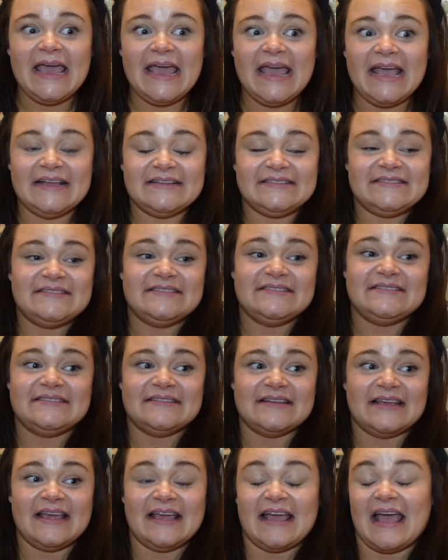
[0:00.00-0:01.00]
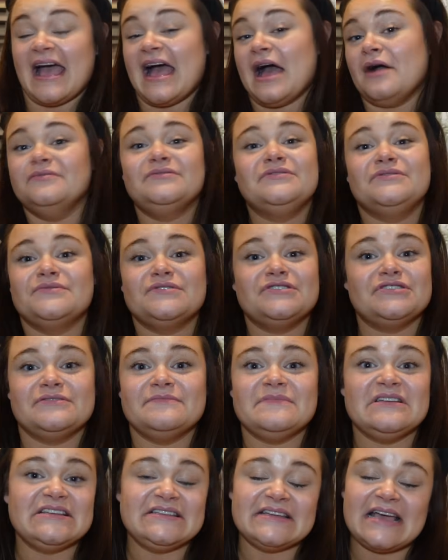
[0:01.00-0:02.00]
It's how social
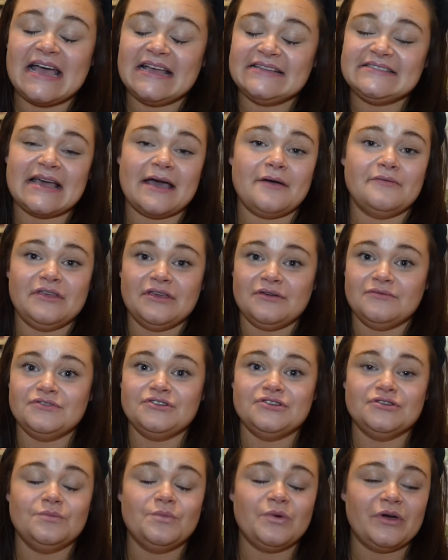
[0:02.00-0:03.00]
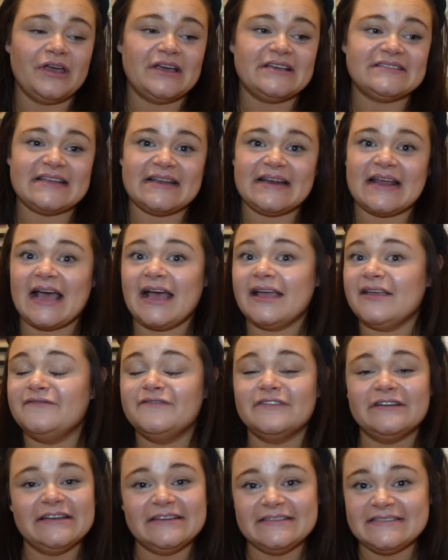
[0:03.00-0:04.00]
media, it's how YouTube works, and I
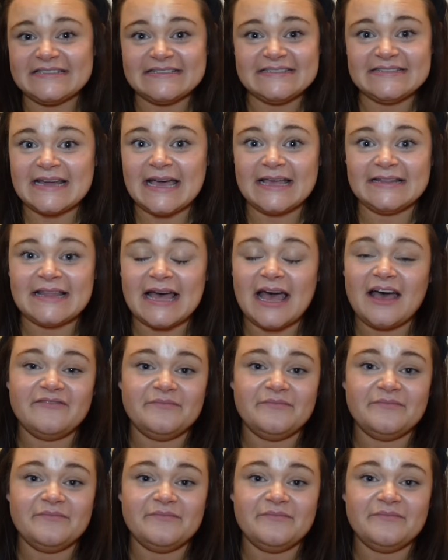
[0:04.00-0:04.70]
fully understand that.